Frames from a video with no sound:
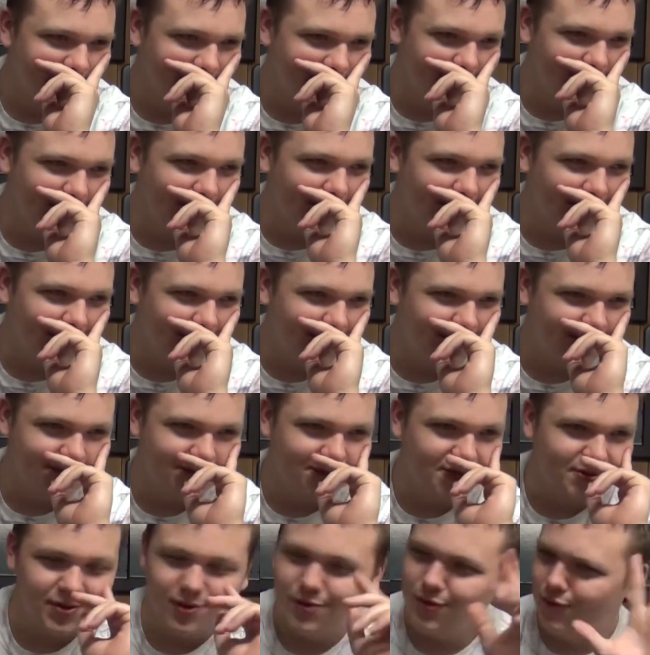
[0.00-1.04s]
Yeah,
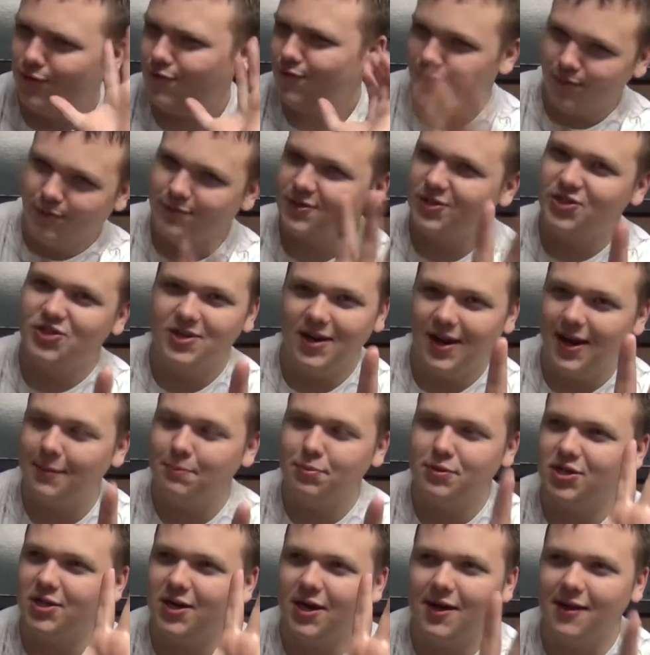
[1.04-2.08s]
just
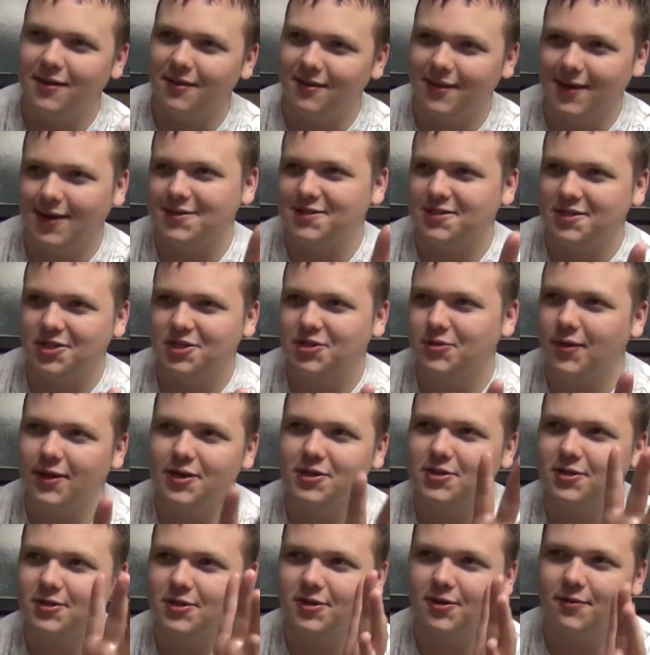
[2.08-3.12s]
snapshot that
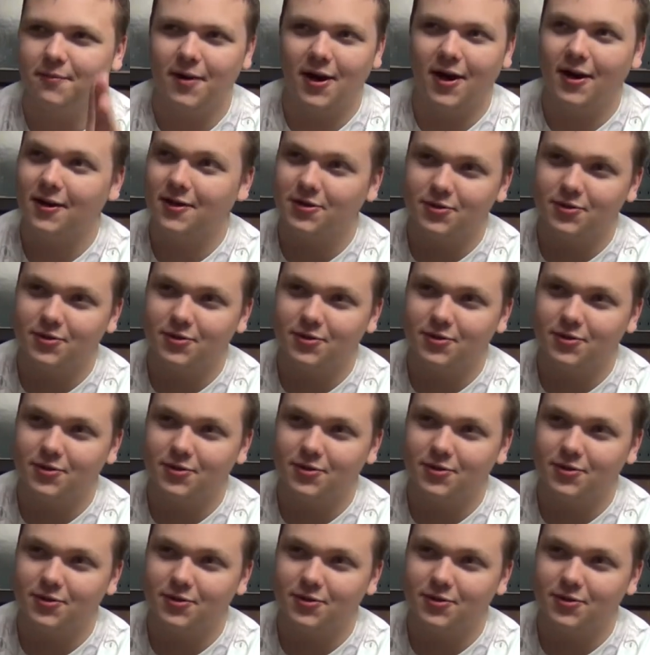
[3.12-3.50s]
situation in your mind,